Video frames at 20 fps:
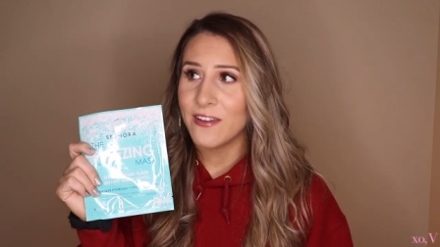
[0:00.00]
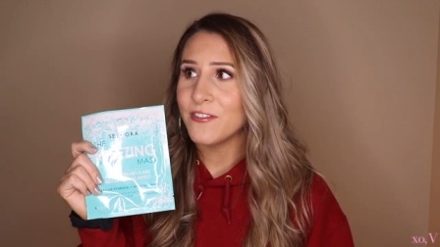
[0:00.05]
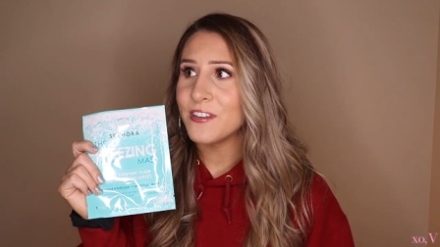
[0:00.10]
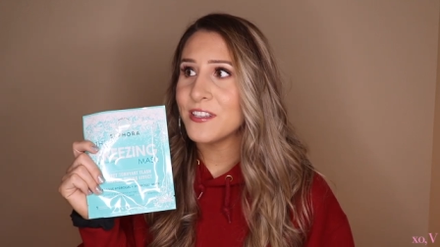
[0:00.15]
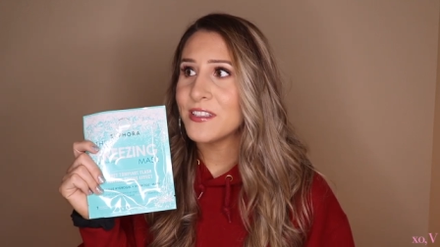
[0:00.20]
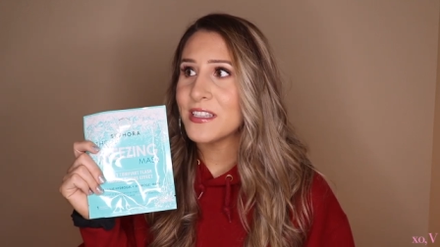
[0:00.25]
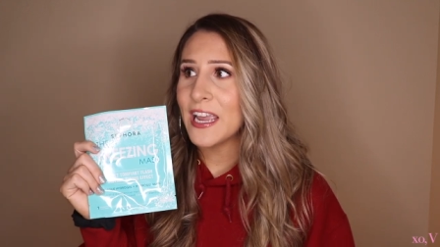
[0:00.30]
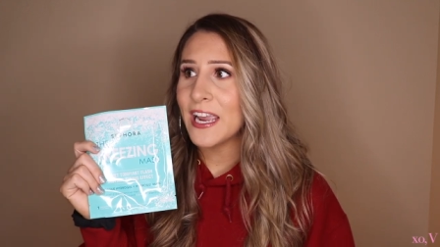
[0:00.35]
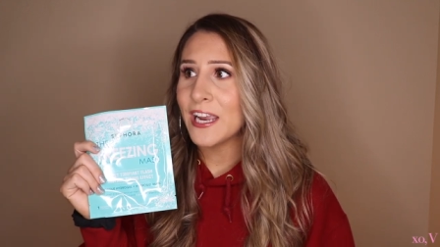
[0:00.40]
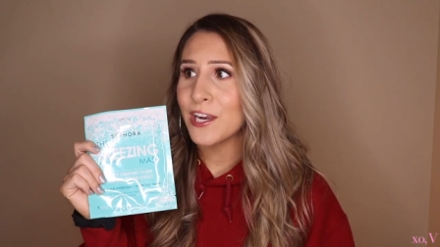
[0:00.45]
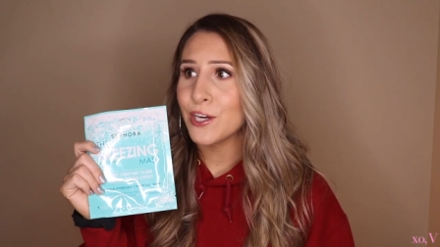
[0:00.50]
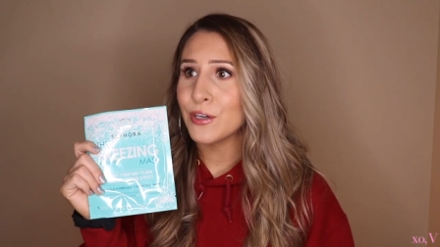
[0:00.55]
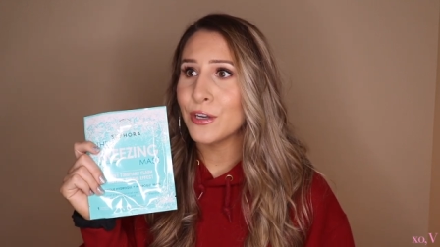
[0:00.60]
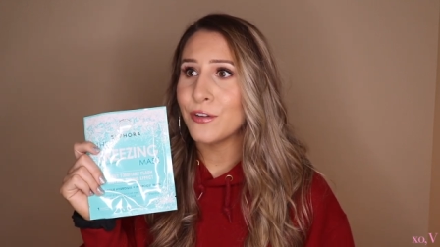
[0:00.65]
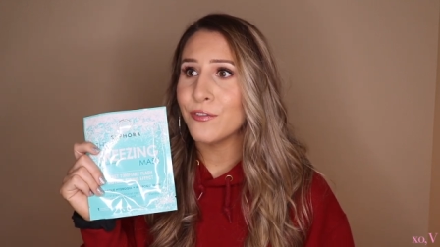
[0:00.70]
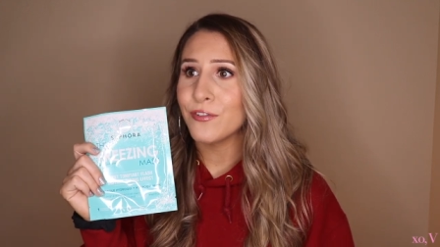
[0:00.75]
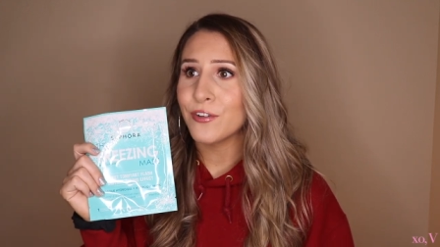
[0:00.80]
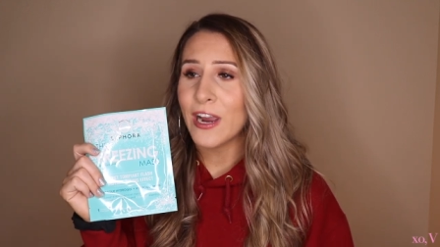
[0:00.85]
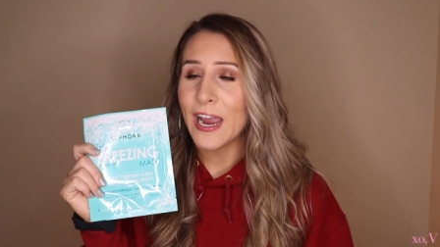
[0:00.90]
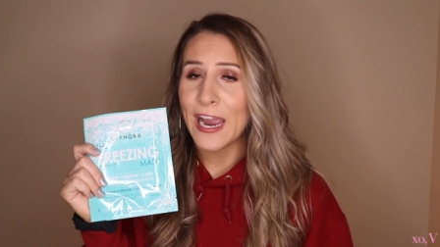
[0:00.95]
If it's
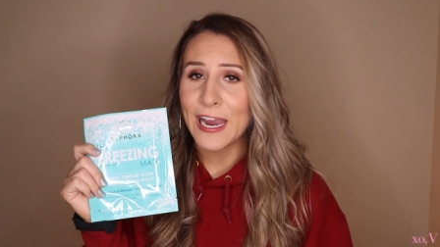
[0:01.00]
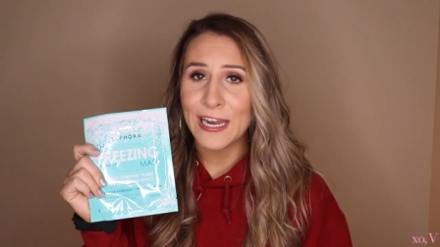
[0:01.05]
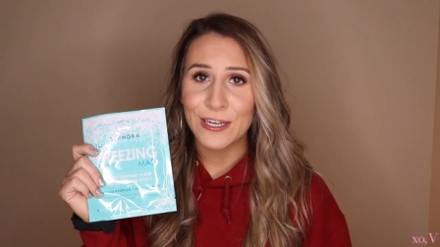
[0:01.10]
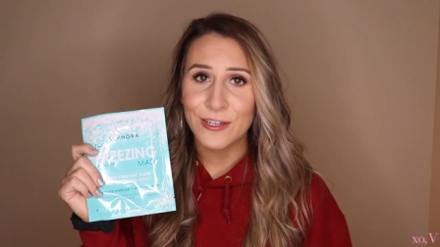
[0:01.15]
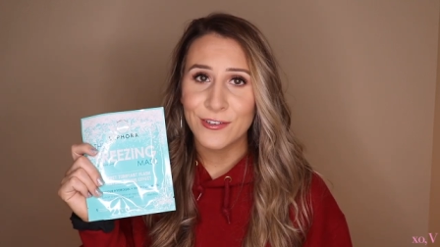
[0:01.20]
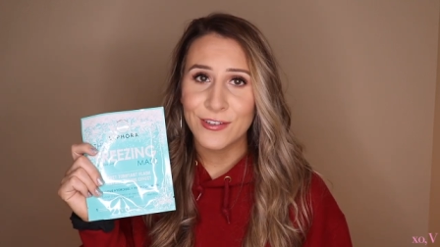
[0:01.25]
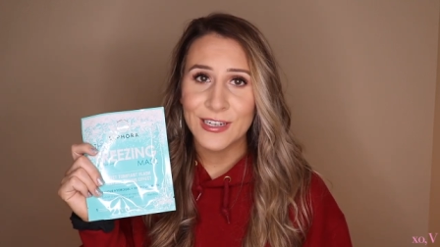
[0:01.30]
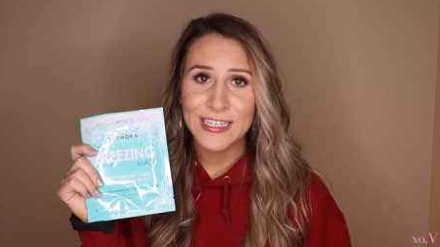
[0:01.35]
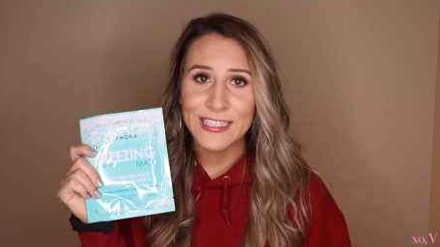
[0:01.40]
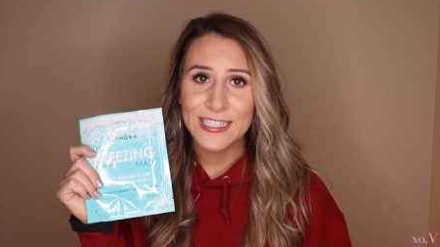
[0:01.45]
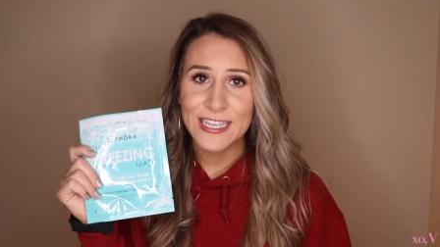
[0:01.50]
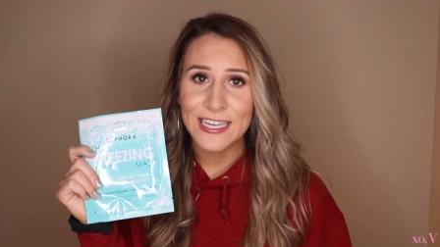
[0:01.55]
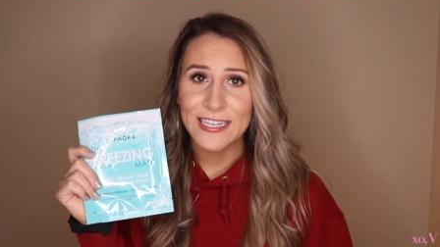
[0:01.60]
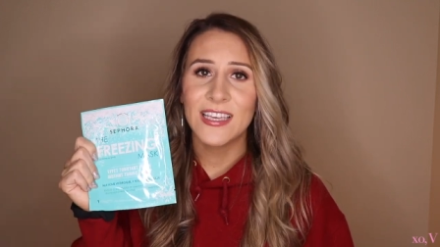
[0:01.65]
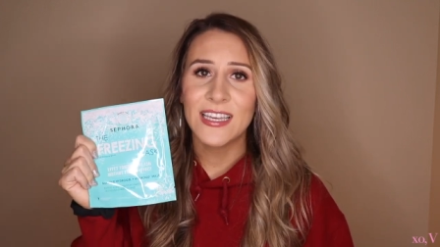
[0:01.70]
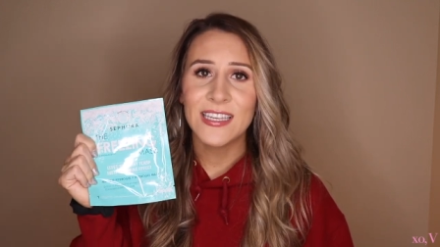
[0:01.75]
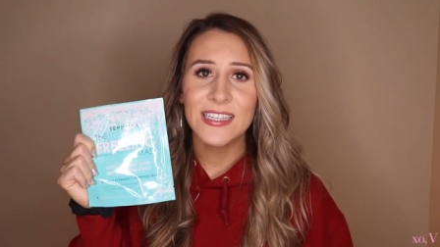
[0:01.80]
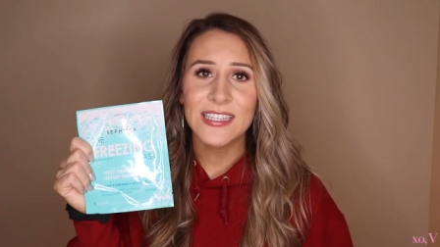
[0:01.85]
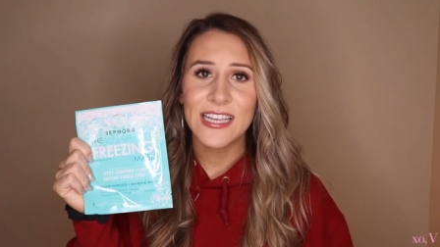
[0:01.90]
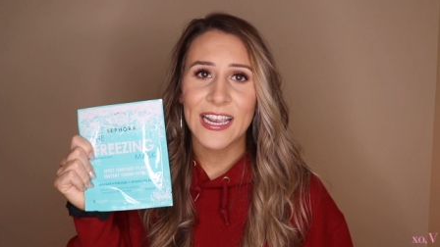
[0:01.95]
angry for any reason,
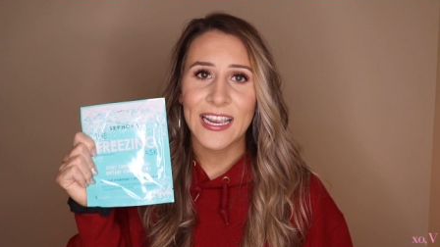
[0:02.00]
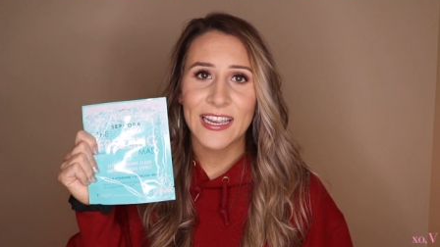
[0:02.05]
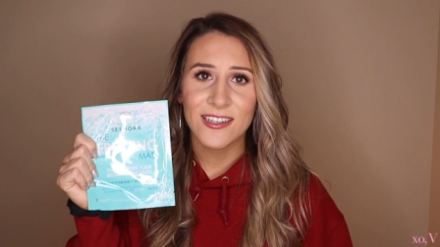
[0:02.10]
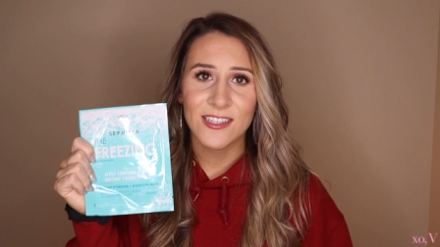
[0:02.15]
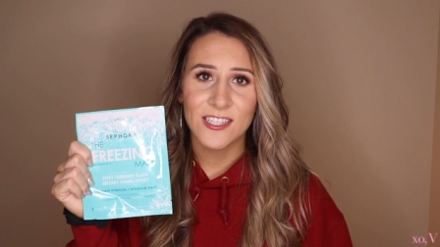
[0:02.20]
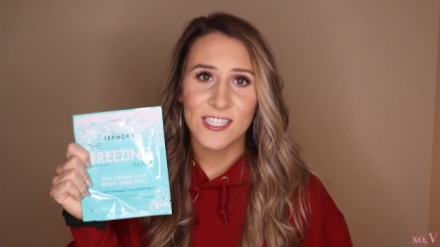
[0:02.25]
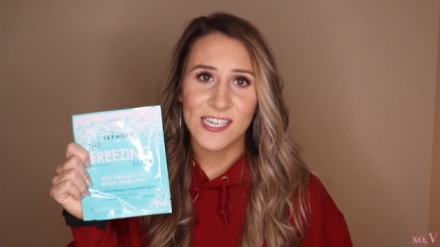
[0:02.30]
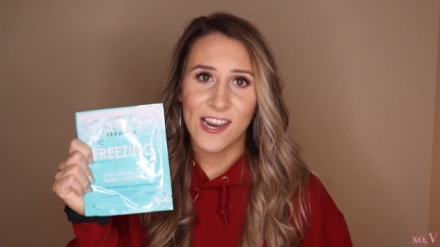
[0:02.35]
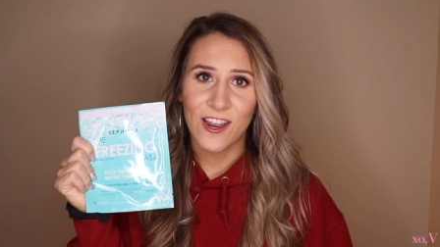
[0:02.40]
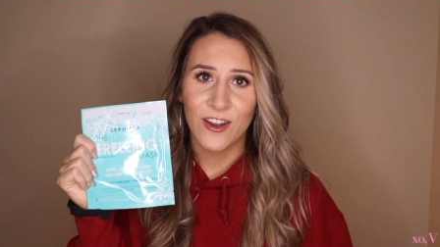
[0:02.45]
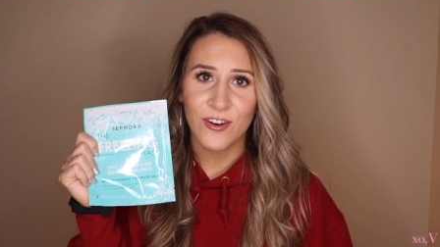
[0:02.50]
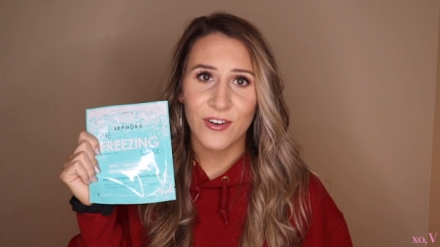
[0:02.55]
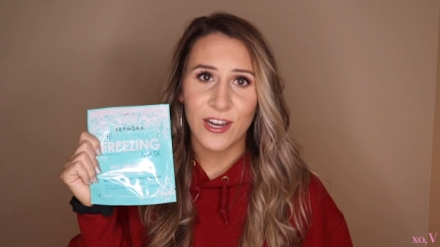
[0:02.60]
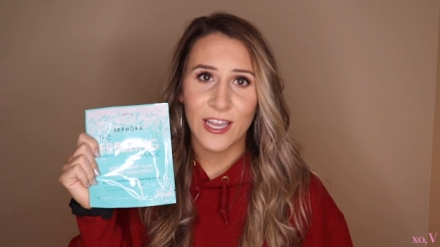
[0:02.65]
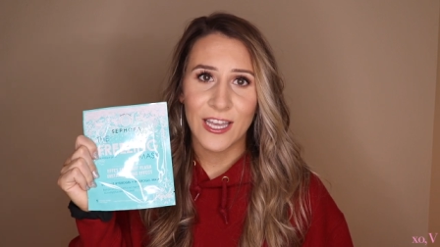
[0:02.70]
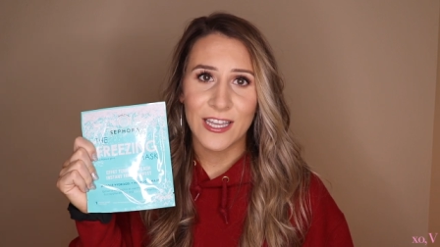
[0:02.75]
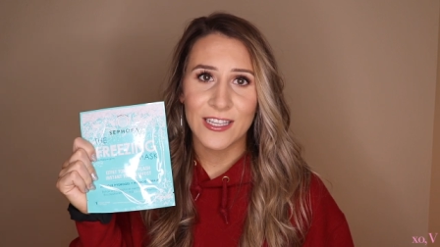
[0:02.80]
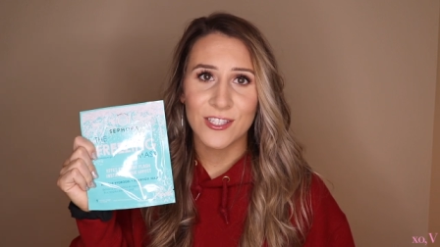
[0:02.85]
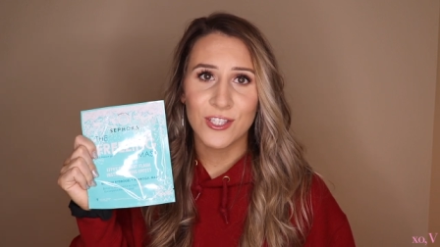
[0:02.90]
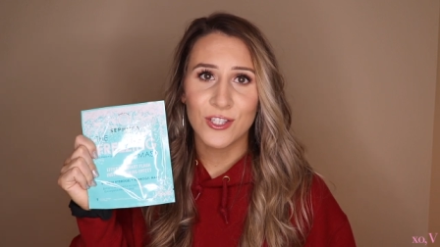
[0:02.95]
this hands down
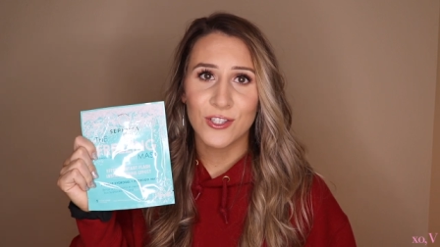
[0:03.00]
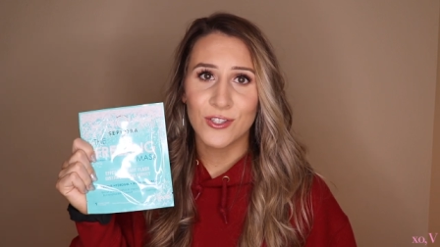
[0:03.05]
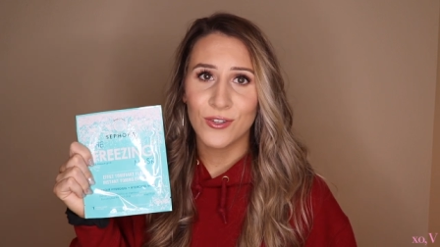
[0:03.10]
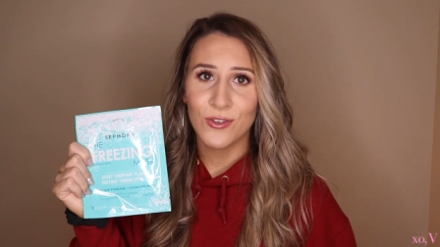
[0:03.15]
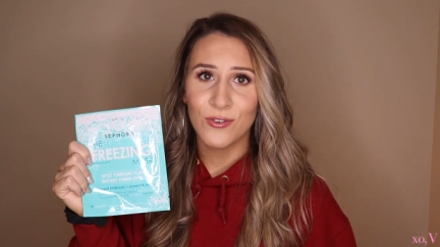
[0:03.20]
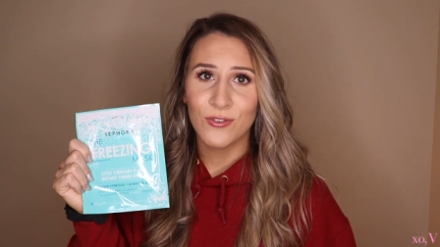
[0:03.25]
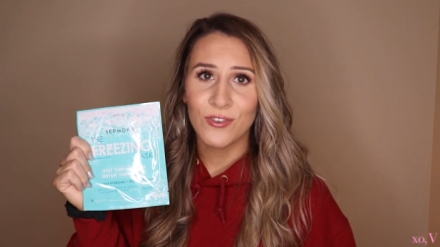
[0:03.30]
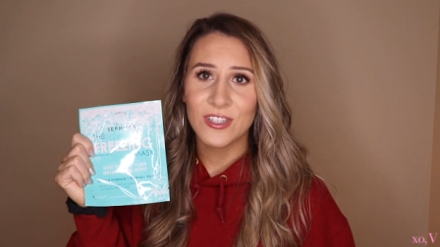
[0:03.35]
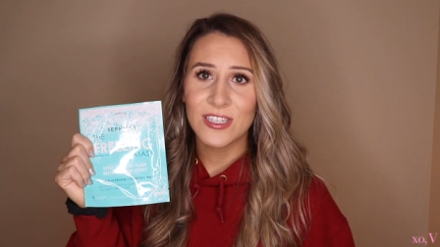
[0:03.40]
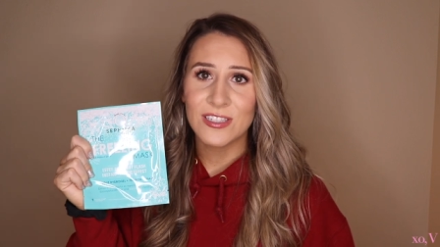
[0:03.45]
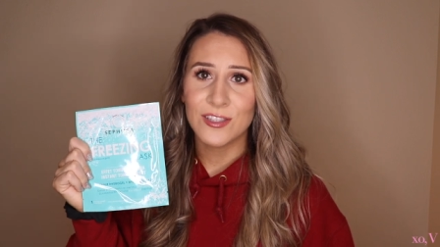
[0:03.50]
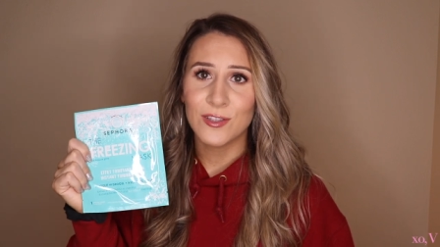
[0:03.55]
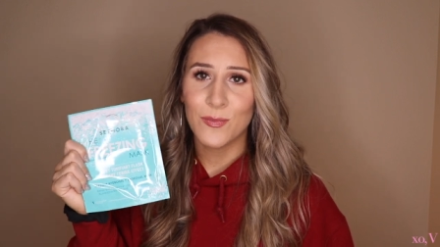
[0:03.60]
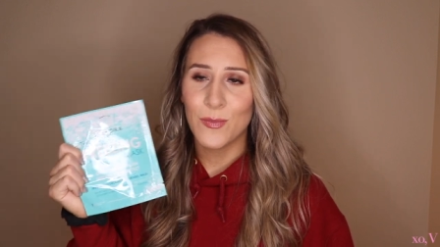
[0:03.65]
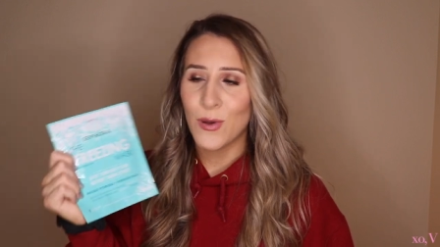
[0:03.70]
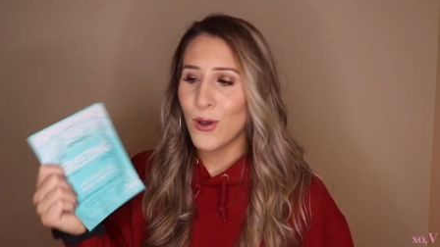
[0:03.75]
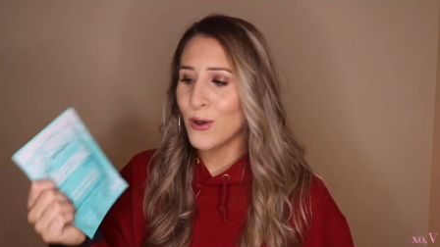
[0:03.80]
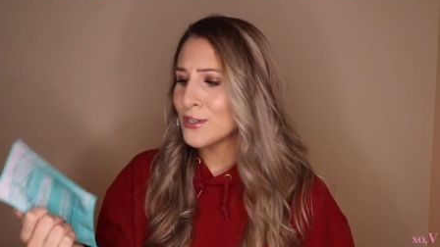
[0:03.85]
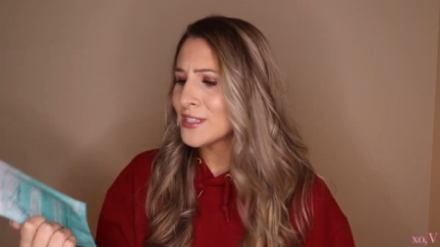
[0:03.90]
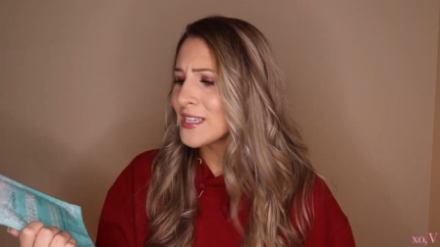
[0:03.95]
has soothed it the
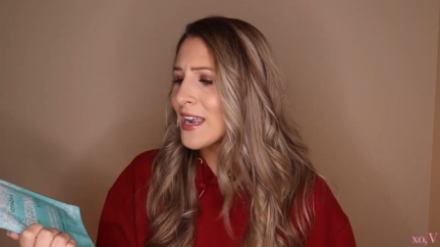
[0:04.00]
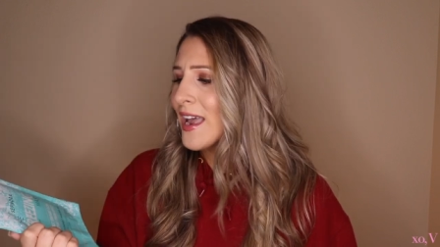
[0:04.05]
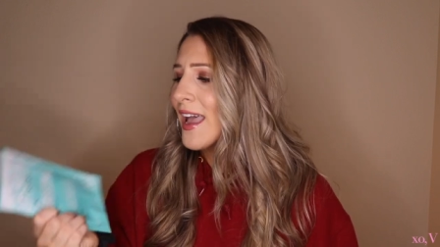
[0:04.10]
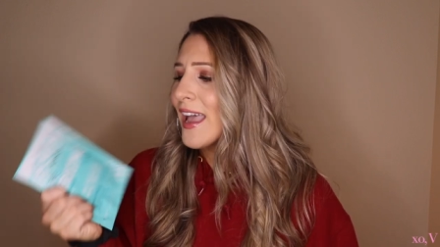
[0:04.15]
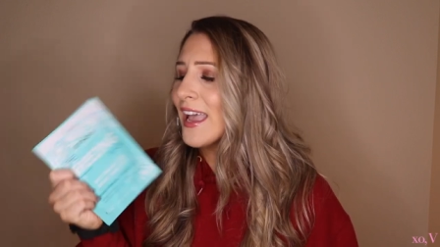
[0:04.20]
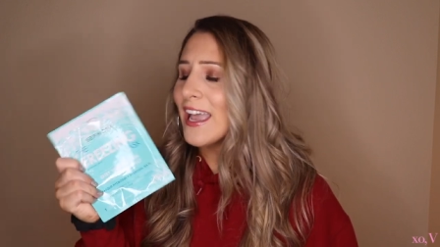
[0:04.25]
most.